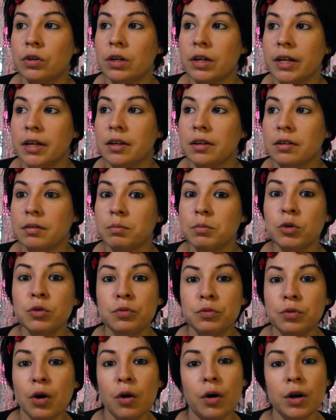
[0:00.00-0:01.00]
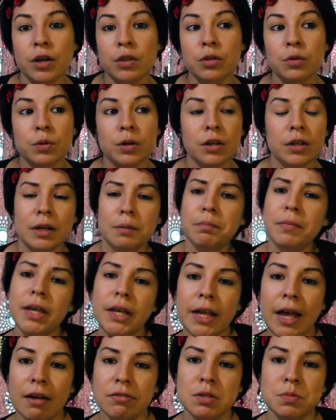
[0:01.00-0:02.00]
like move forward in the world and
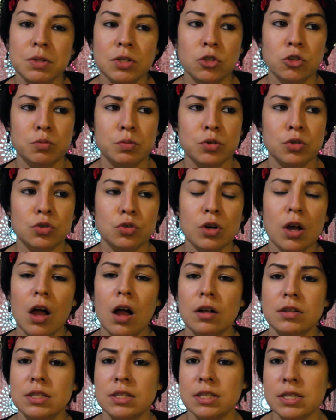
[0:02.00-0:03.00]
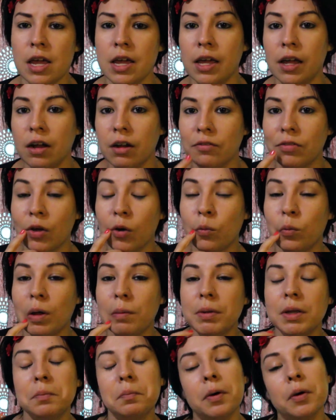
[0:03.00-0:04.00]
men have to be super strong to take care of their
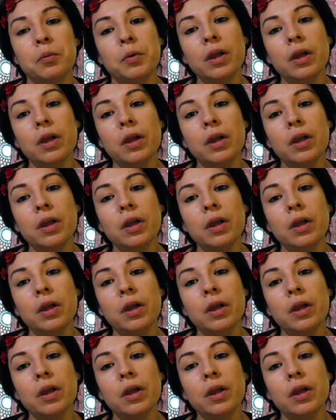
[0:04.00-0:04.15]
women but